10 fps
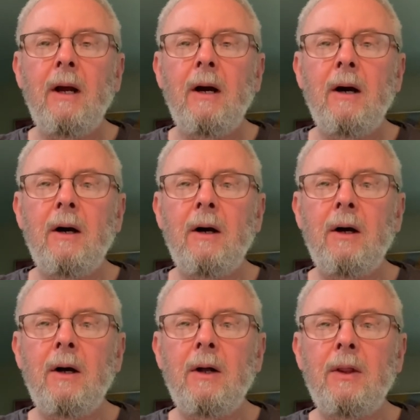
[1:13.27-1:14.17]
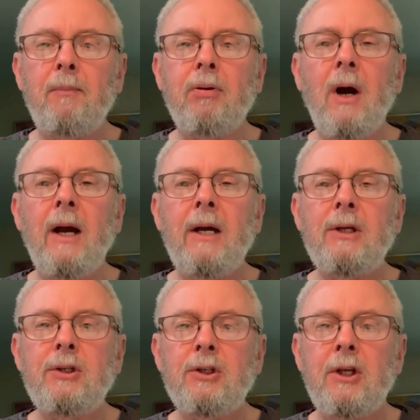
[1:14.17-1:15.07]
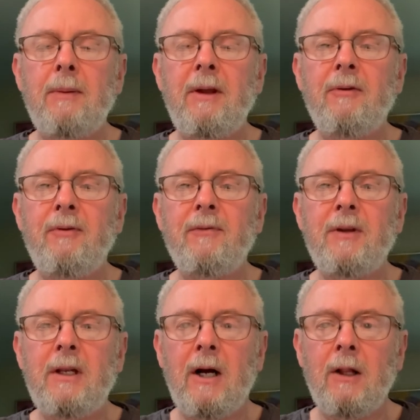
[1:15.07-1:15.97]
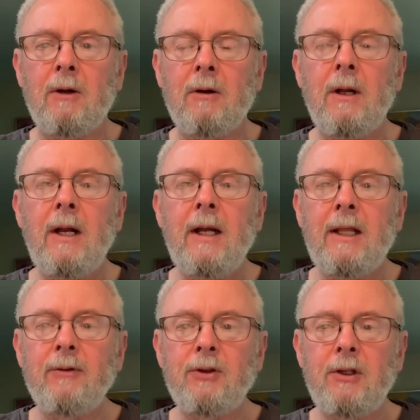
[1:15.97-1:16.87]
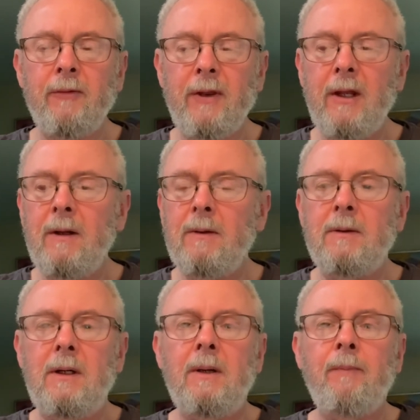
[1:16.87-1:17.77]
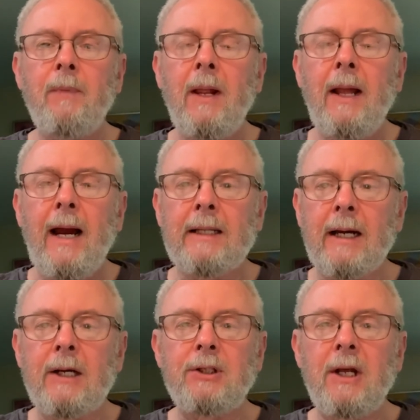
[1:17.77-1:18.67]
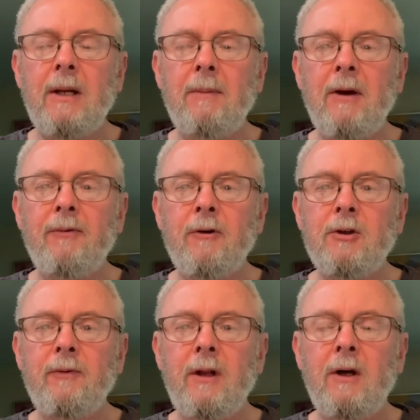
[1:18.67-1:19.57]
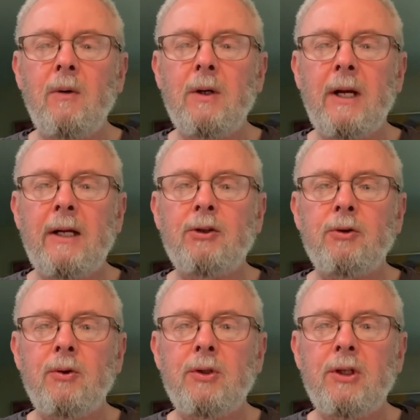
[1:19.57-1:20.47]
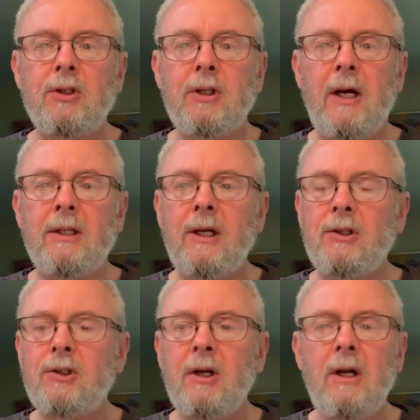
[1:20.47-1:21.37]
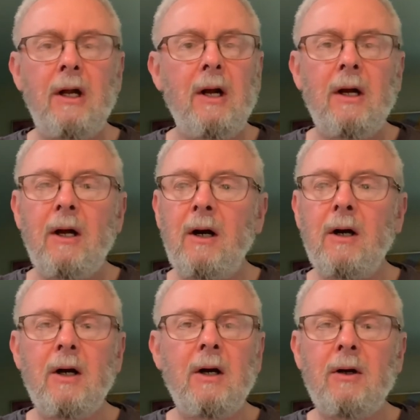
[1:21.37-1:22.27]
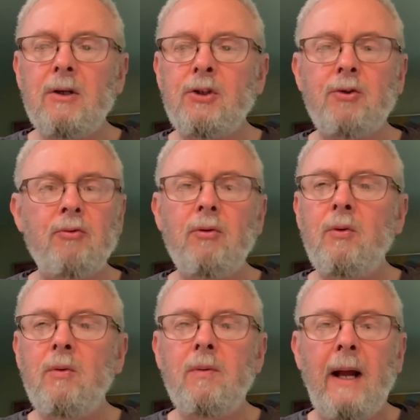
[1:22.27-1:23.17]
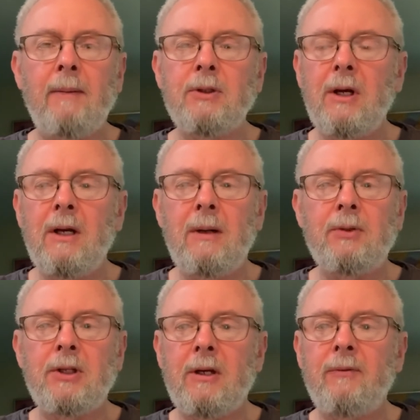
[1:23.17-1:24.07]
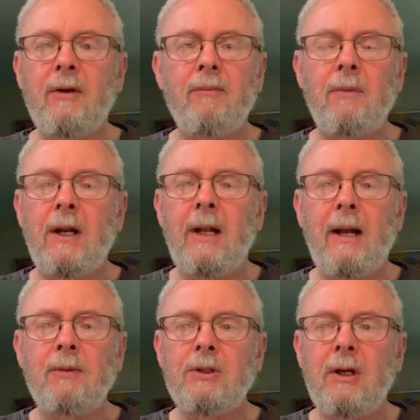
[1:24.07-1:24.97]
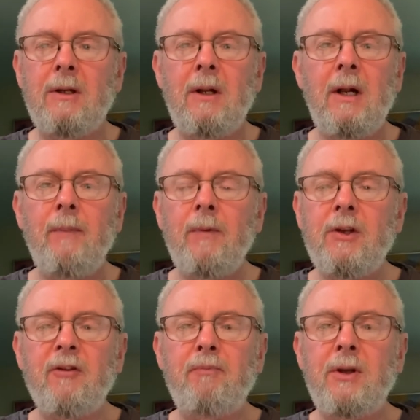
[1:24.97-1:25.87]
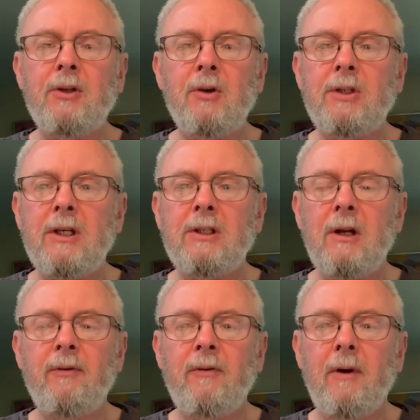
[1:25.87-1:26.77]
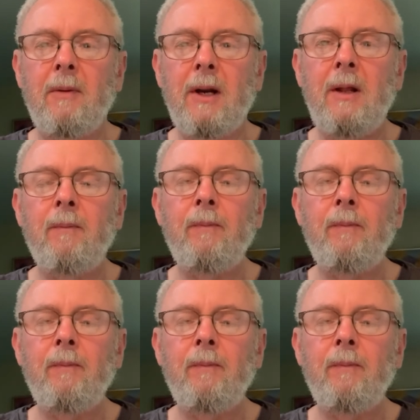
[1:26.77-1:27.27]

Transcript: The prize is gonna be a $50 gift certificate. And like I said in my first video when I introduced this contest, screw Amazon, I'm sick of giving money to Amazon. Jeff Bezos has enough of our money.